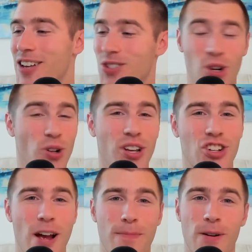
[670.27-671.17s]
Sterling
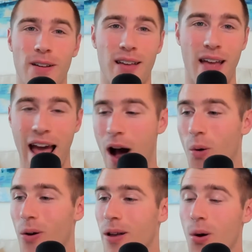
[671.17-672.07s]
Shepard,
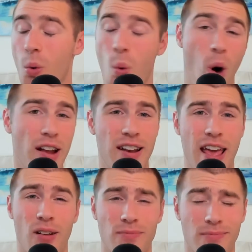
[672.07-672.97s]
out.
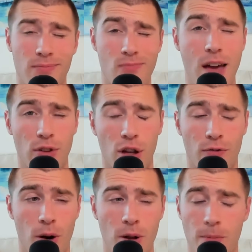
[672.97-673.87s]
Wandale, I haven't
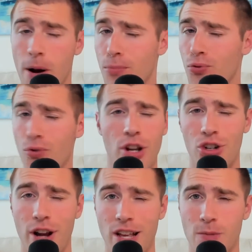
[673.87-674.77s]
confirmed it, but I'm pretty
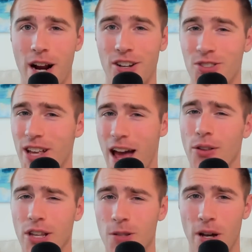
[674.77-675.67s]
sure he hasn't practiced yet. I
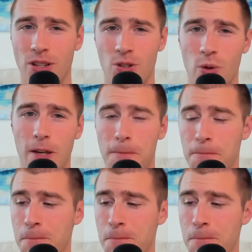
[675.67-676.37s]
don't think he's playing this week.